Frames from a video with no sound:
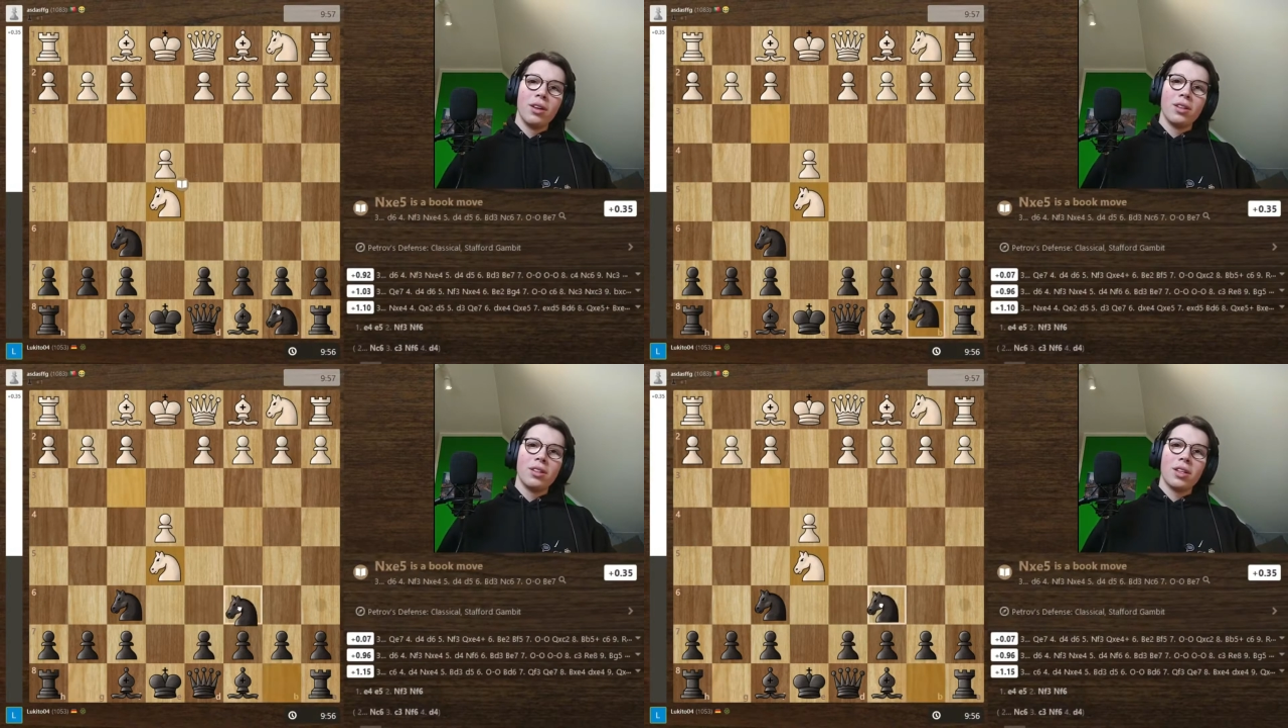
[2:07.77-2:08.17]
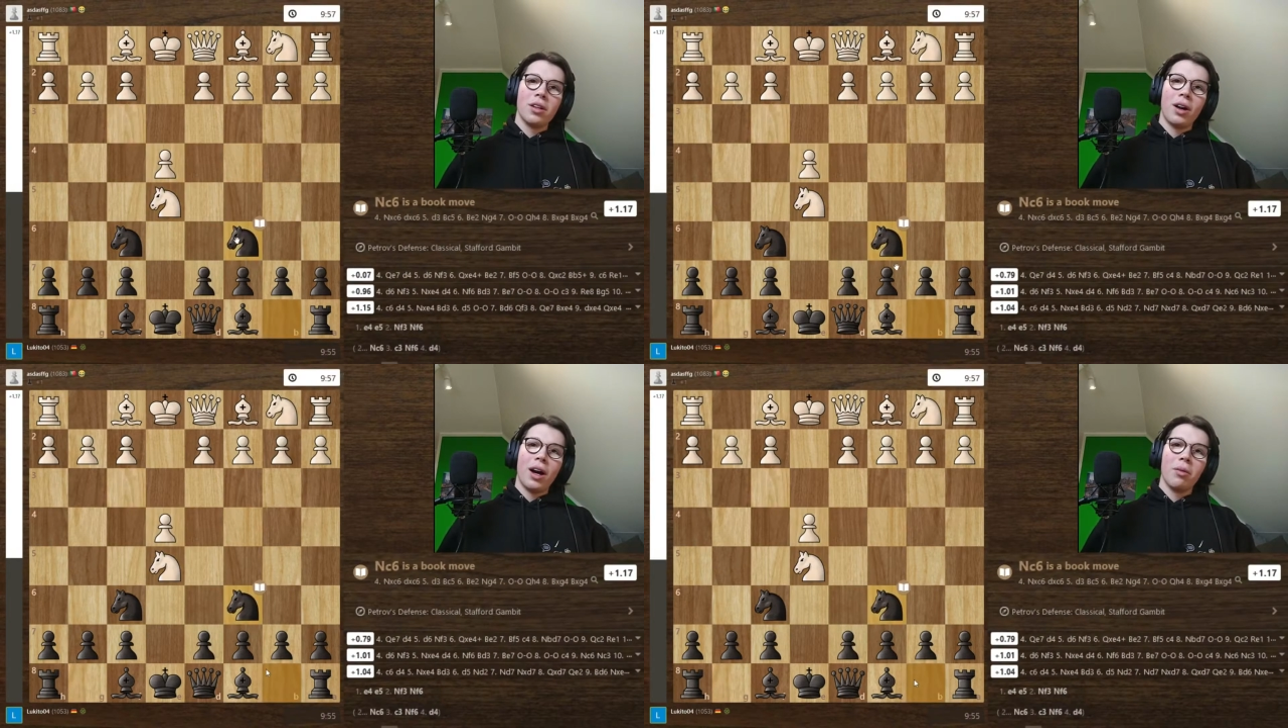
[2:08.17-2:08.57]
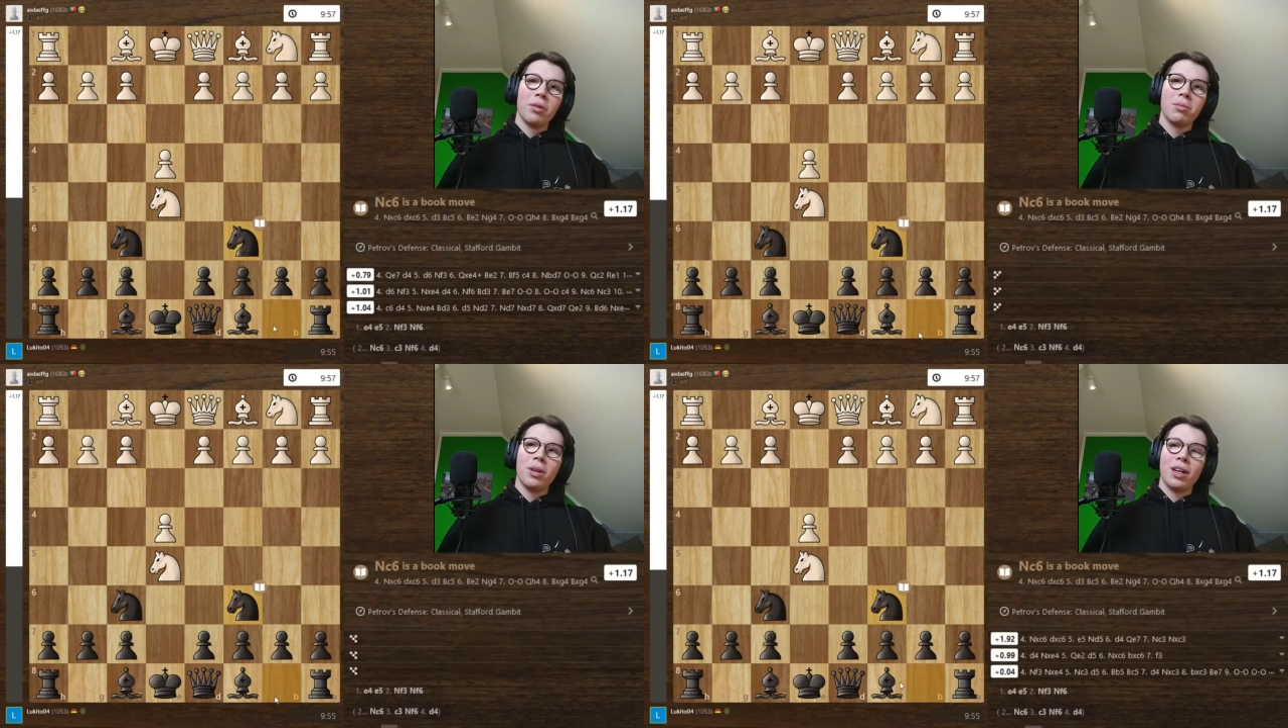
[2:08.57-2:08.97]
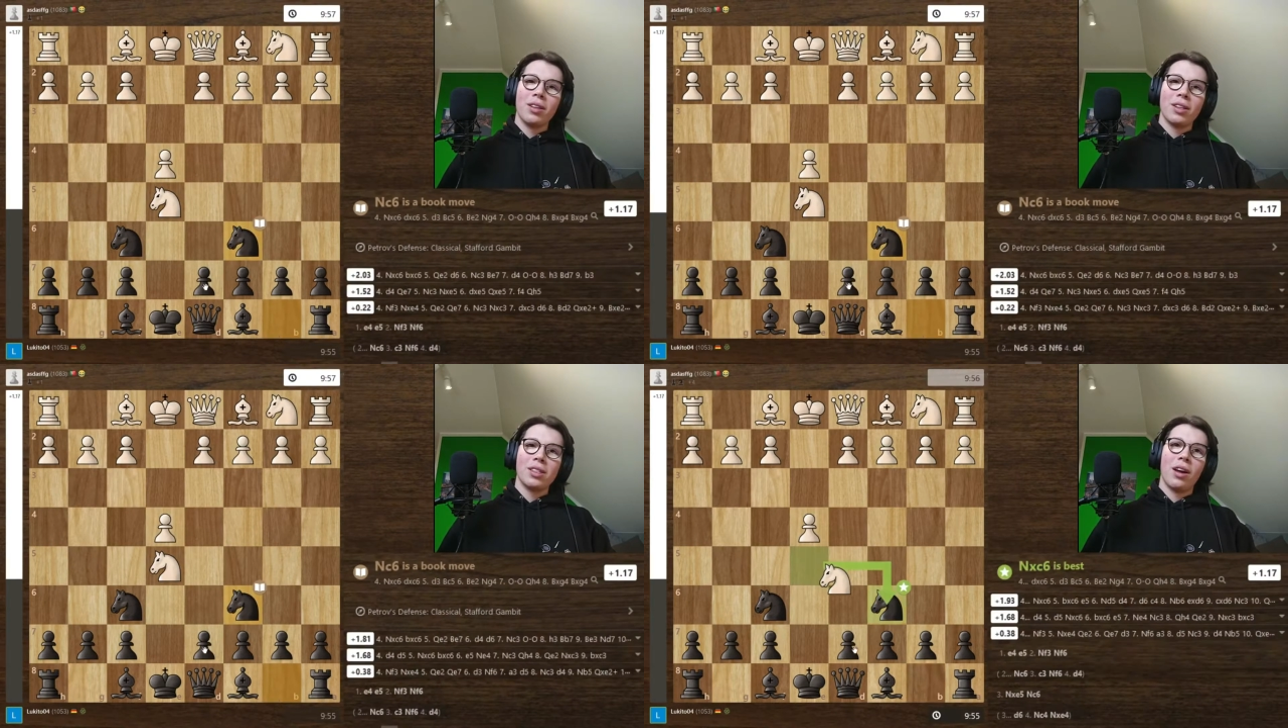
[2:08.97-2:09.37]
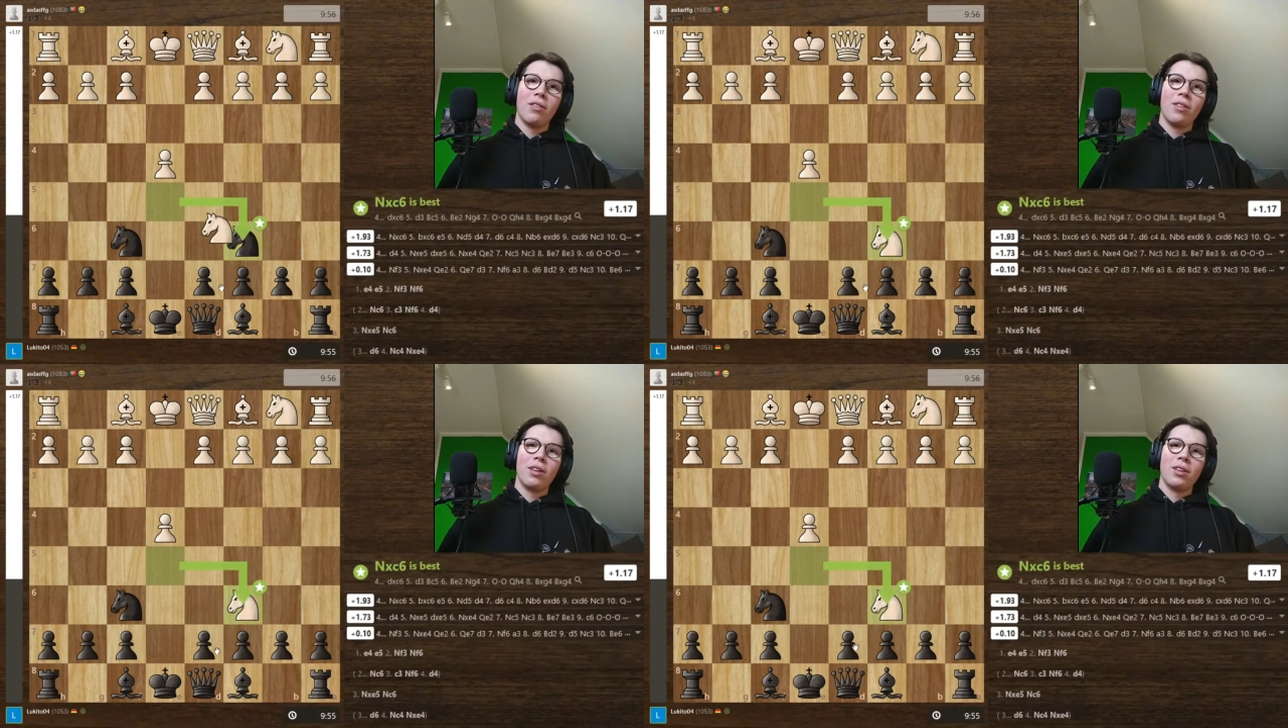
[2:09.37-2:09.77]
So I was playing the stafford.